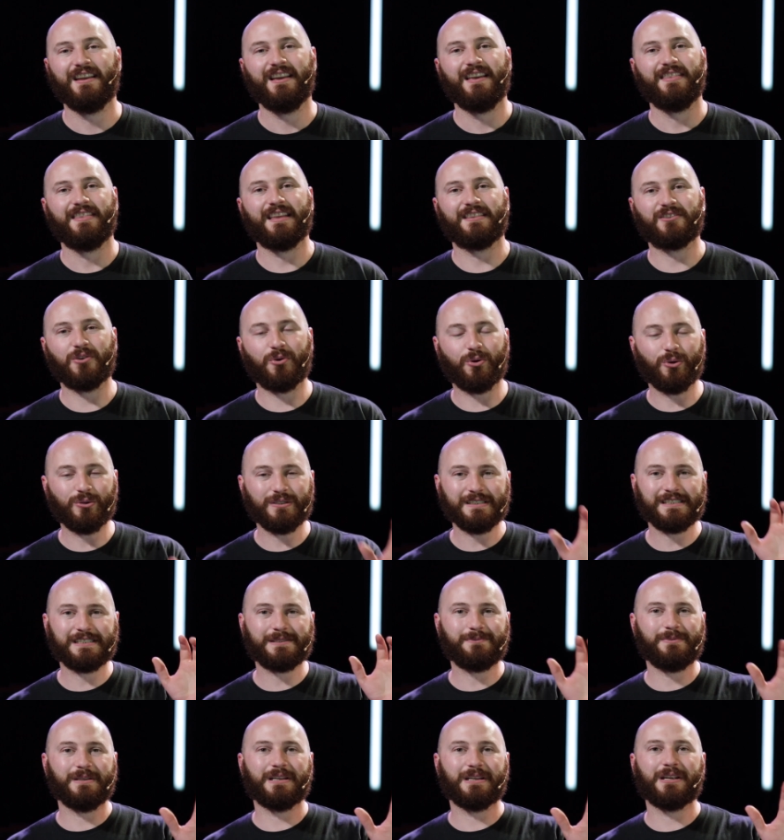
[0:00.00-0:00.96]
that the Holy
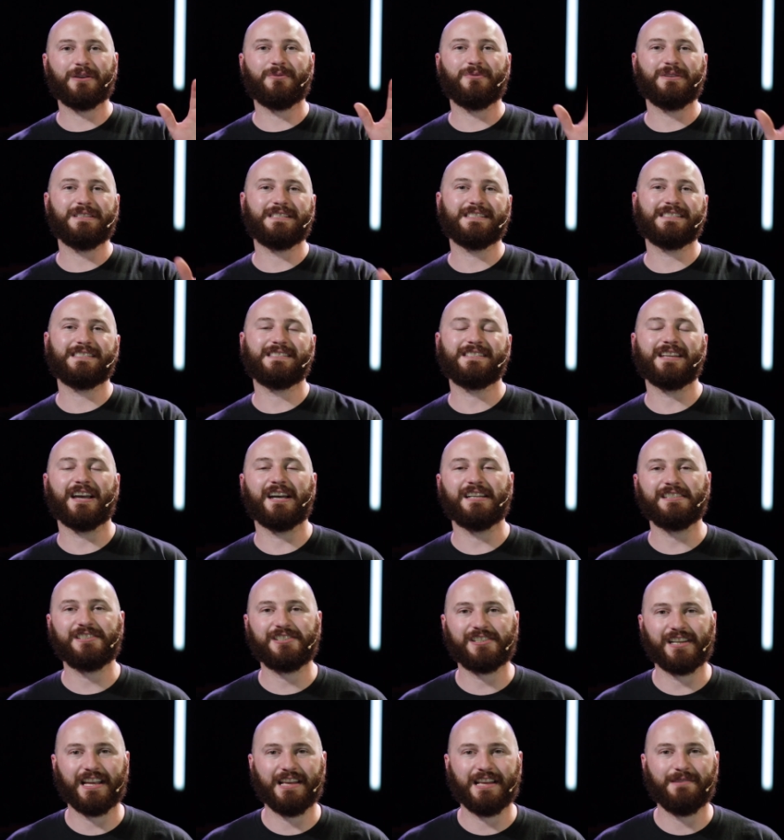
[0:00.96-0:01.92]
Spirit would just
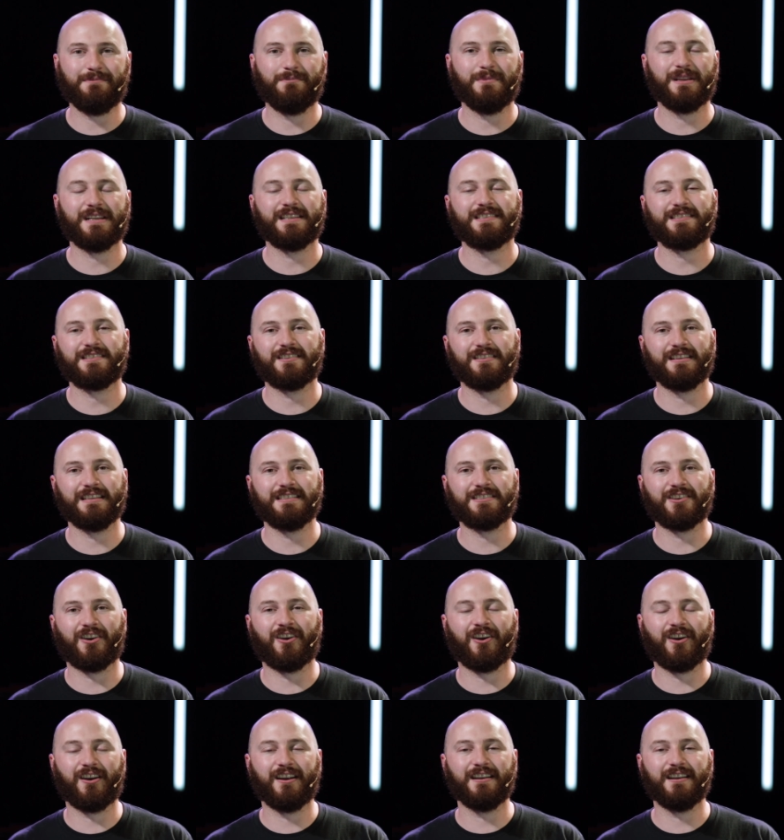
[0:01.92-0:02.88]
touch and minister into
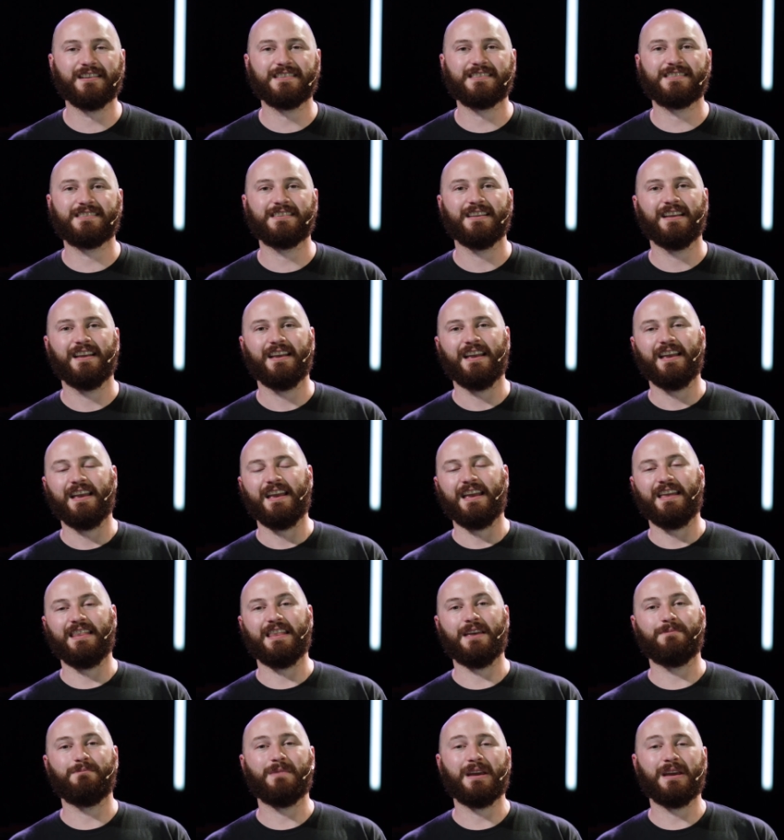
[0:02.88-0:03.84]
hearts,
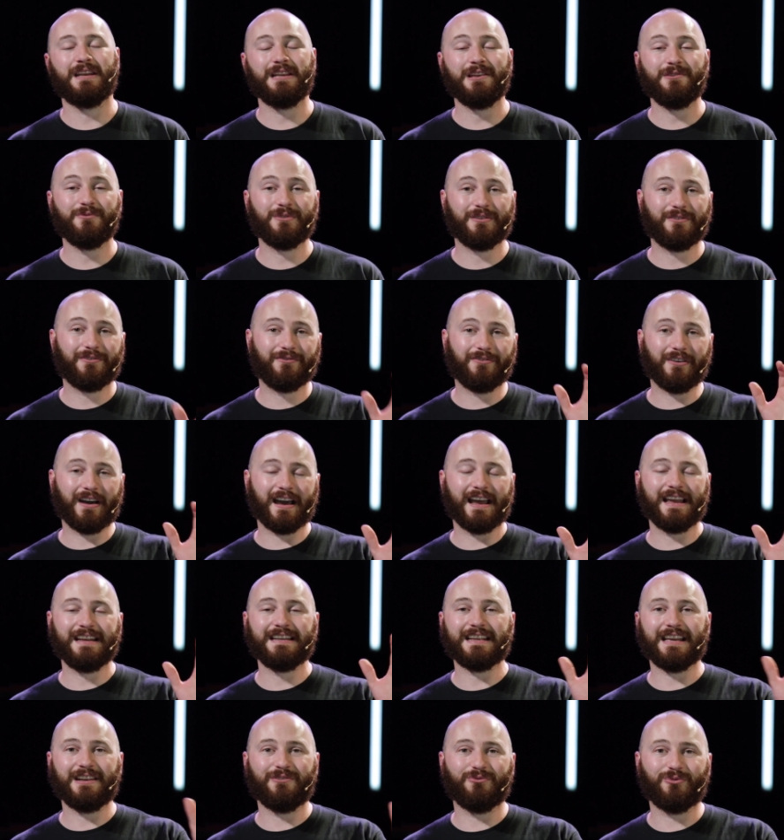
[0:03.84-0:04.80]
and that many would
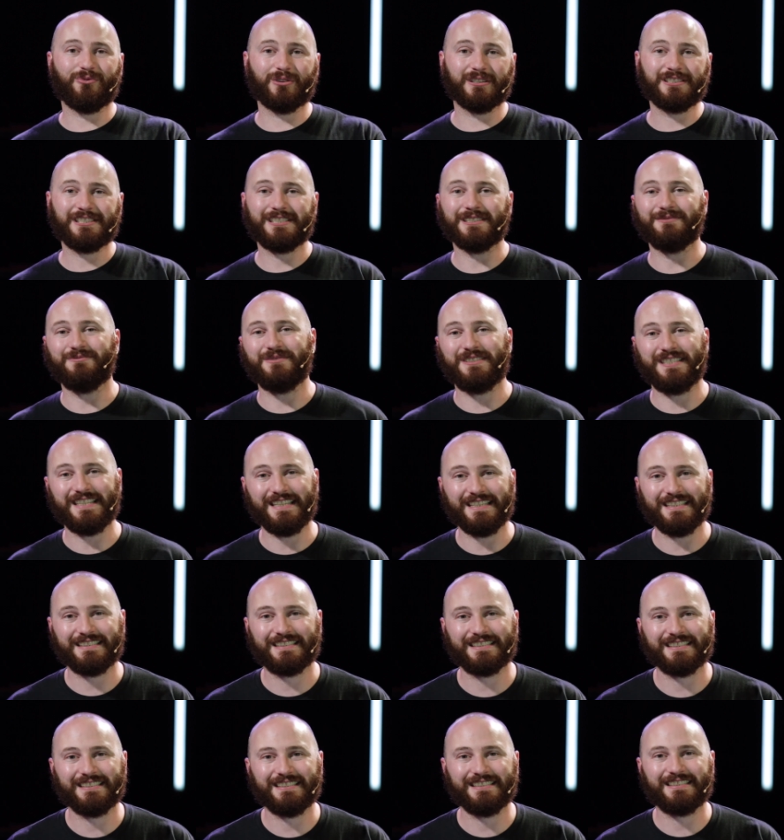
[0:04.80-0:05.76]
find and worship
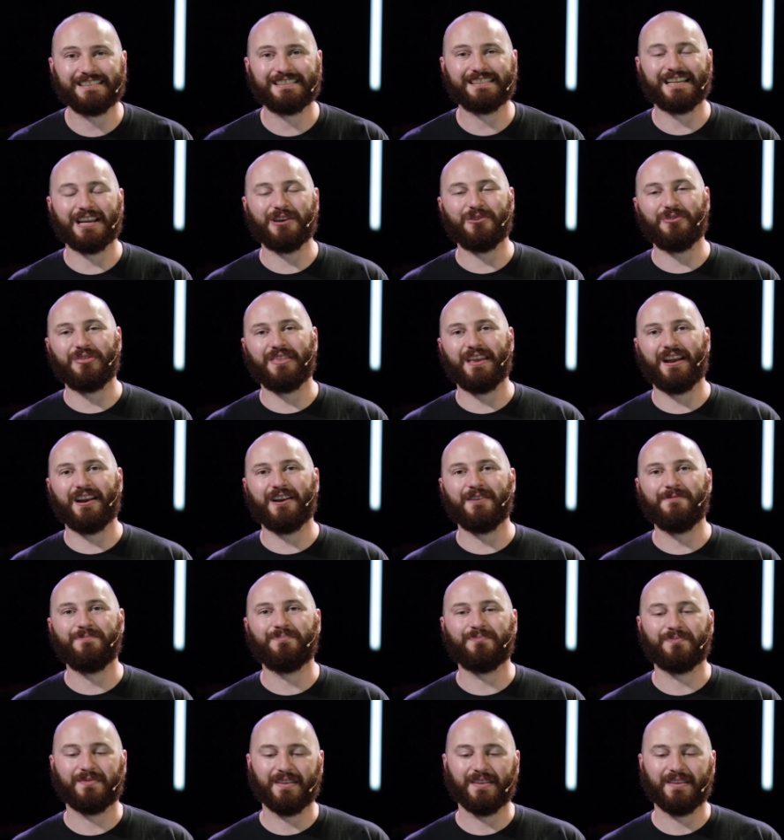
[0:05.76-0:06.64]
Jesus out there.